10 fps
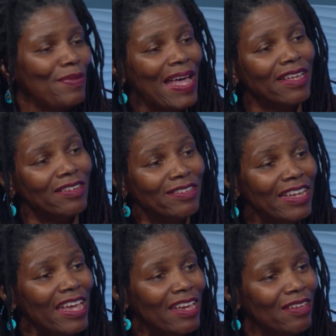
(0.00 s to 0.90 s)
back in the
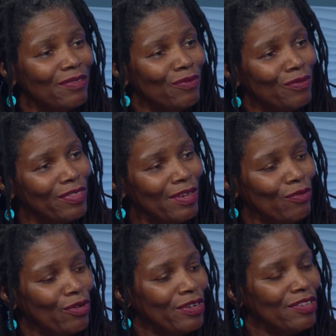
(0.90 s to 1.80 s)
day, there
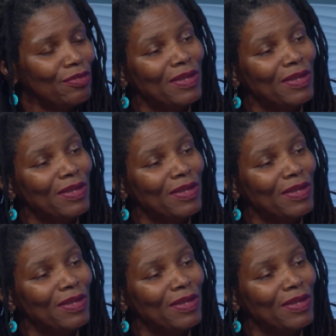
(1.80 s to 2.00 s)
weren't as